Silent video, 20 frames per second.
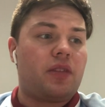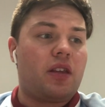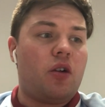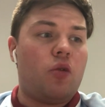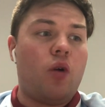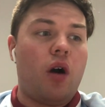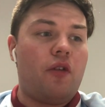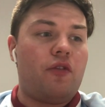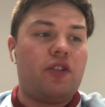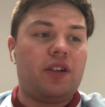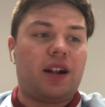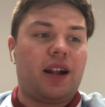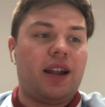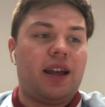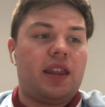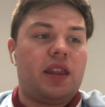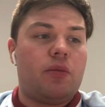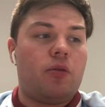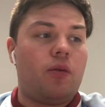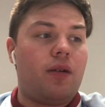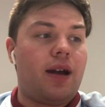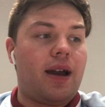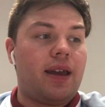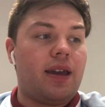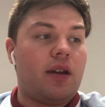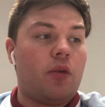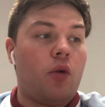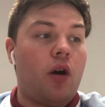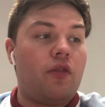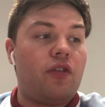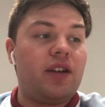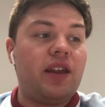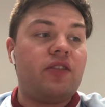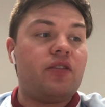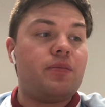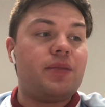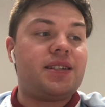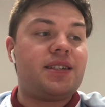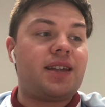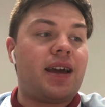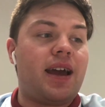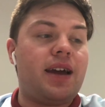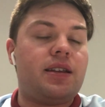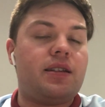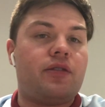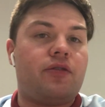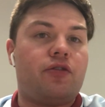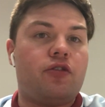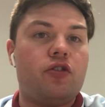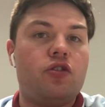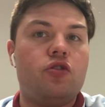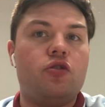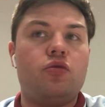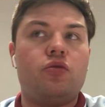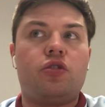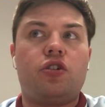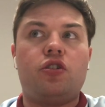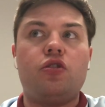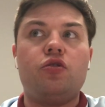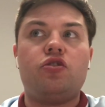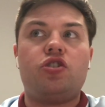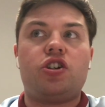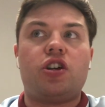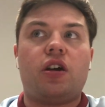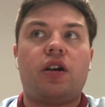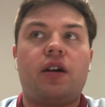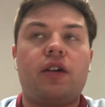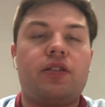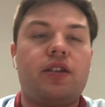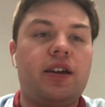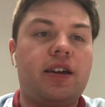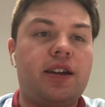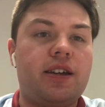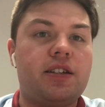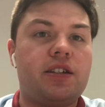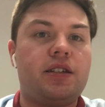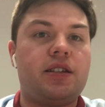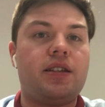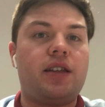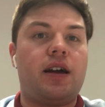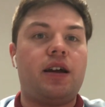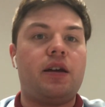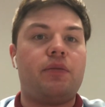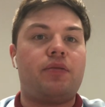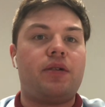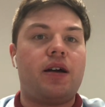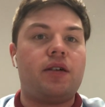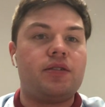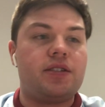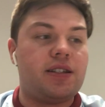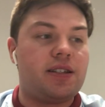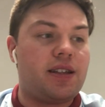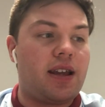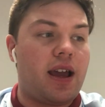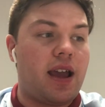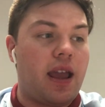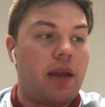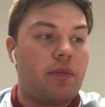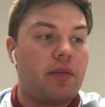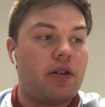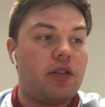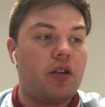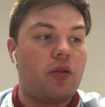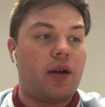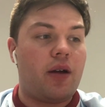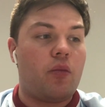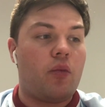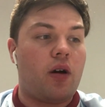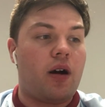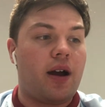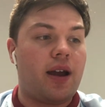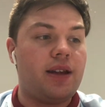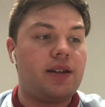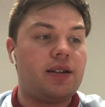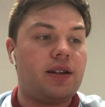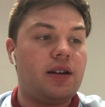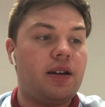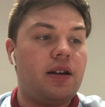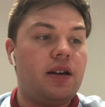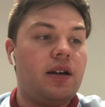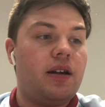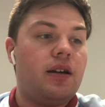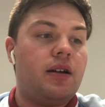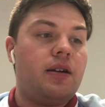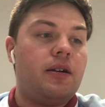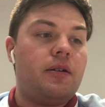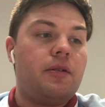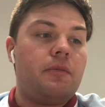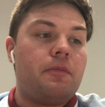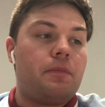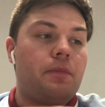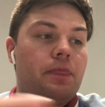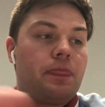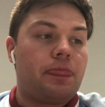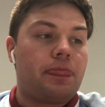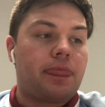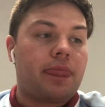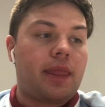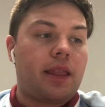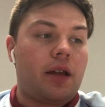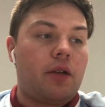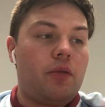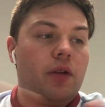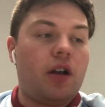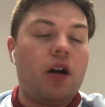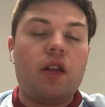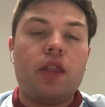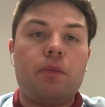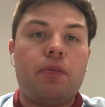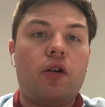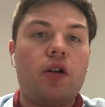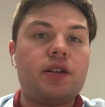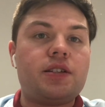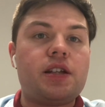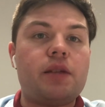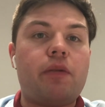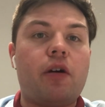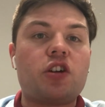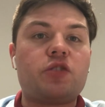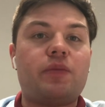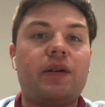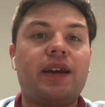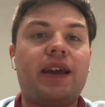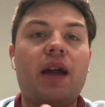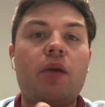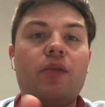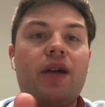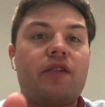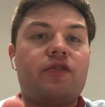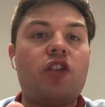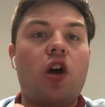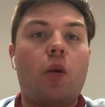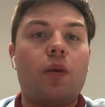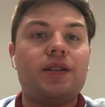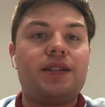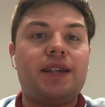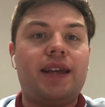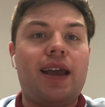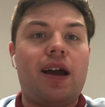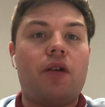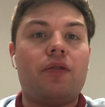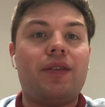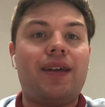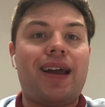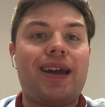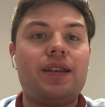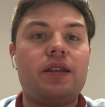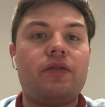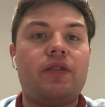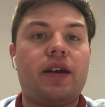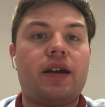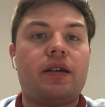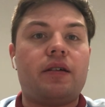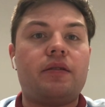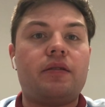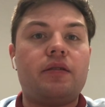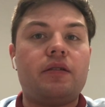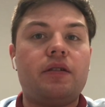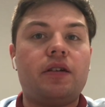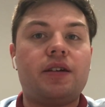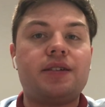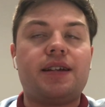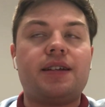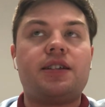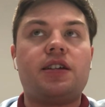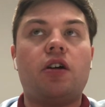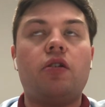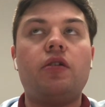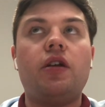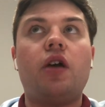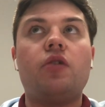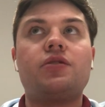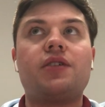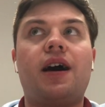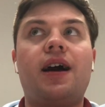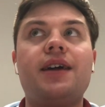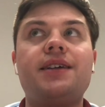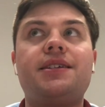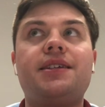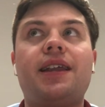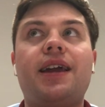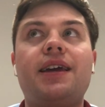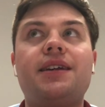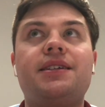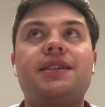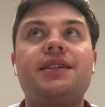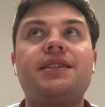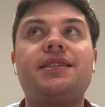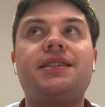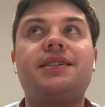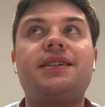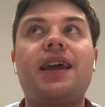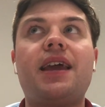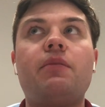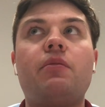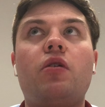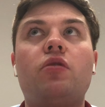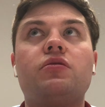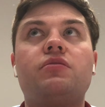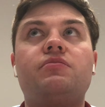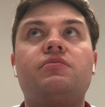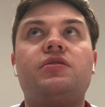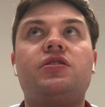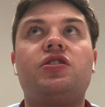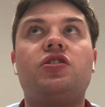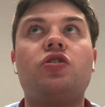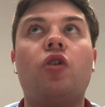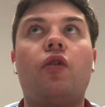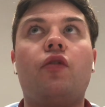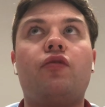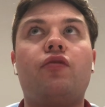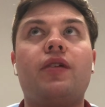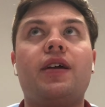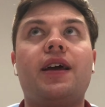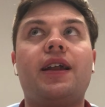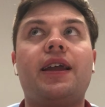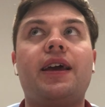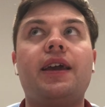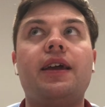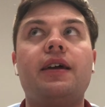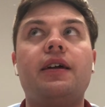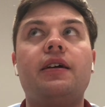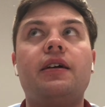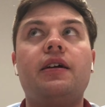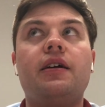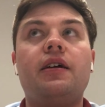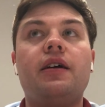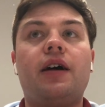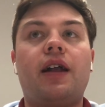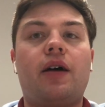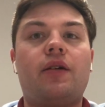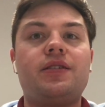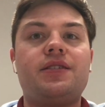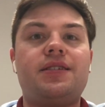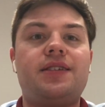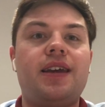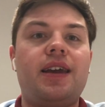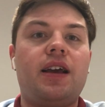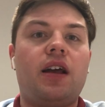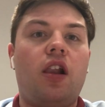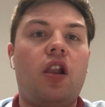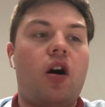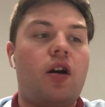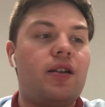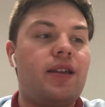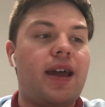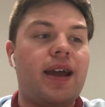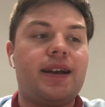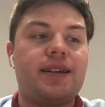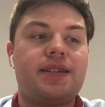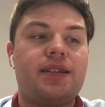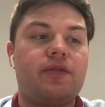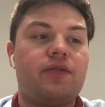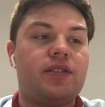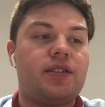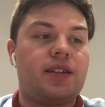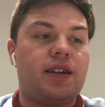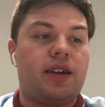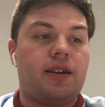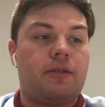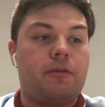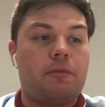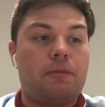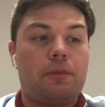Watford cleared them away. Watford even missed a header through Kucha, I think is how you pronounce his name, that went wide. We got the ball into the box, but again, we have no one to get on the end of it. Because Antonio's isolated. It's the same old stuff, really. And I was seeing a lot of negativity